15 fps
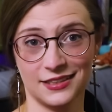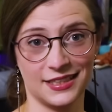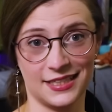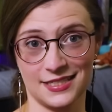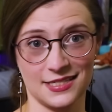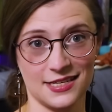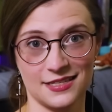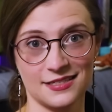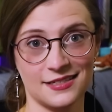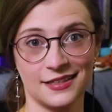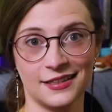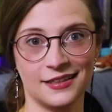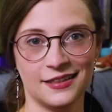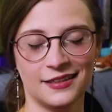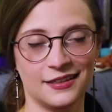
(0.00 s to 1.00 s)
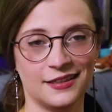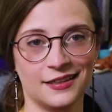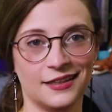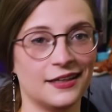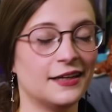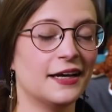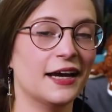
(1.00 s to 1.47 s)
exist.
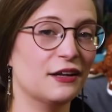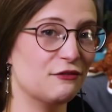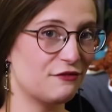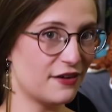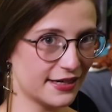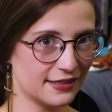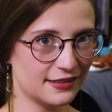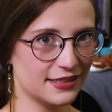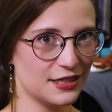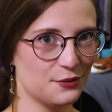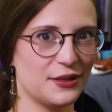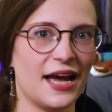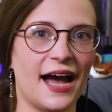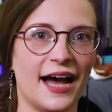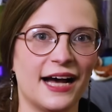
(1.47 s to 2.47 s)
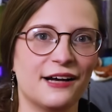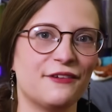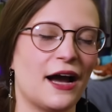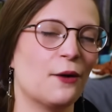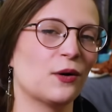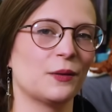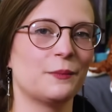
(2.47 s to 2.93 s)
And finally, we have
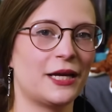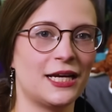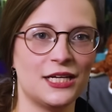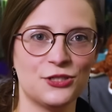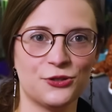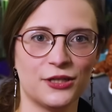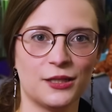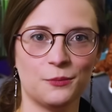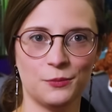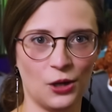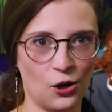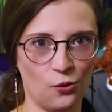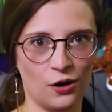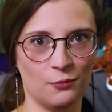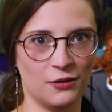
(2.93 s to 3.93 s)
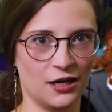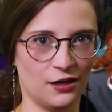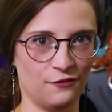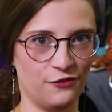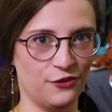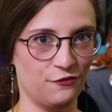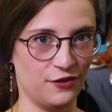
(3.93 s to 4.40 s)
our patron poem
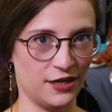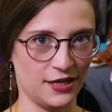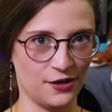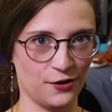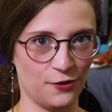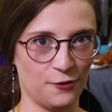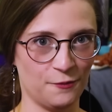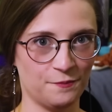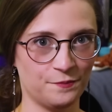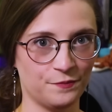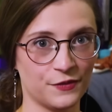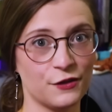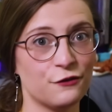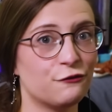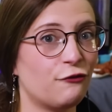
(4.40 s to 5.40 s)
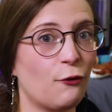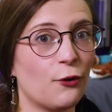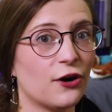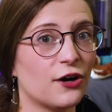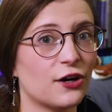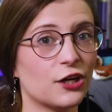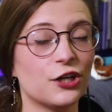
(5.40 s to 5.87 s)
of the video.
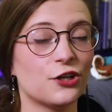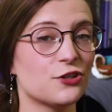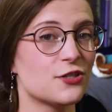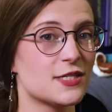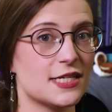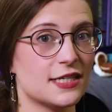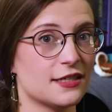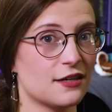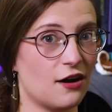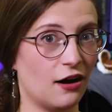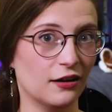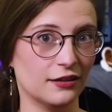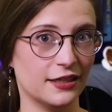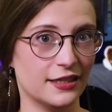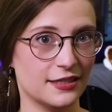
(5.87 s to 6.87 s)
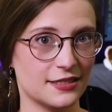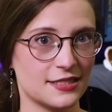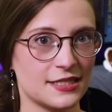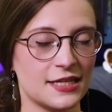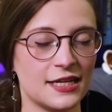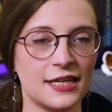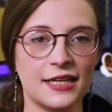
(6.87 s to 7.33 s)
For Kirsten
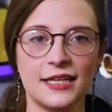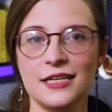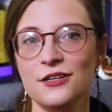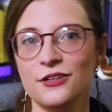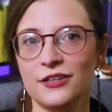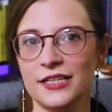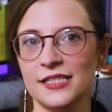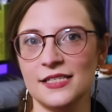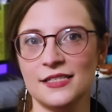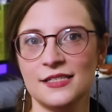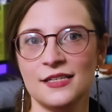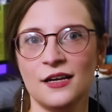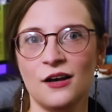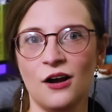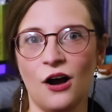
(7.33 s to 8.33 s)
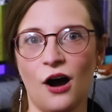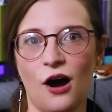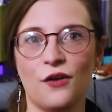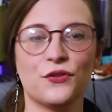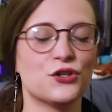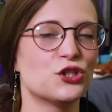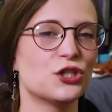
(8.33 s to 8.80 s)
Collins, here is
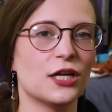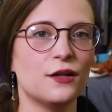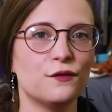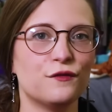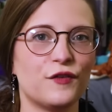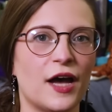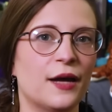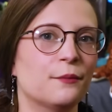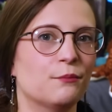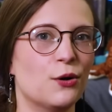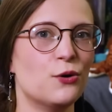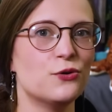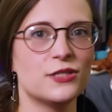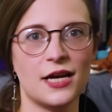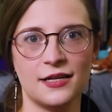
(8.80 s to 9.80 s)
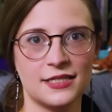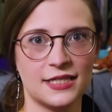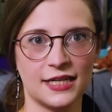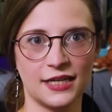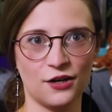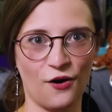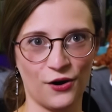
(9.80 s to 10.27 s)
On the Shelf at Moe's
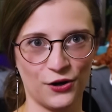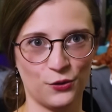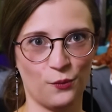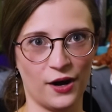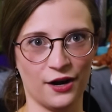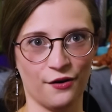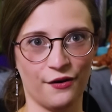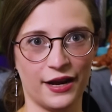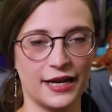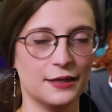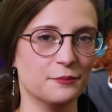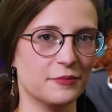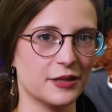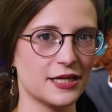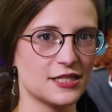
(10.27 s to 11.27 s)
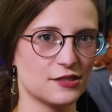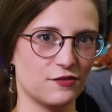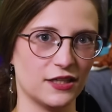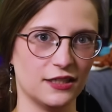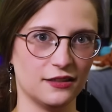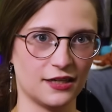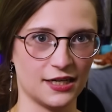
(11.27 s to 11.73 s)
Hunting and Hardware in
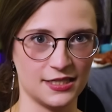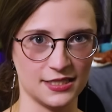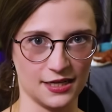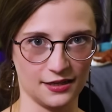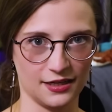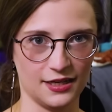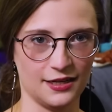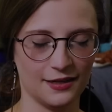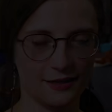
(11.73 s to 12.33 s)
Blissville, Kentucky.